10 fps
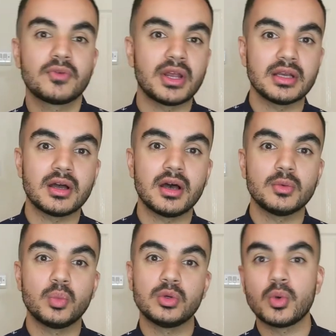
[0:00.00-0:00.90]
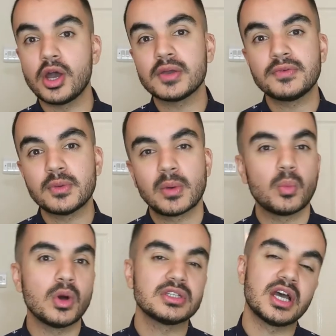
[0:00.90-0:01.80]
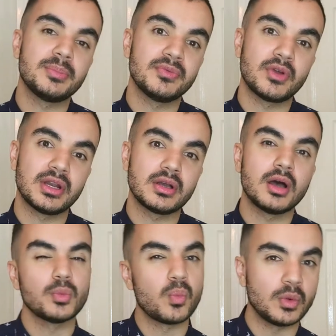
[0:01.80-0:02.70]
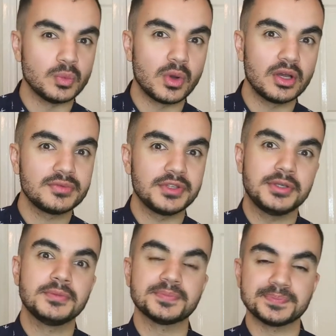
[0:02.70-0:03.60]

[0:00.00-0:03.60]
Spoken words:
credit card would work for you and what type of credit card won't work for you.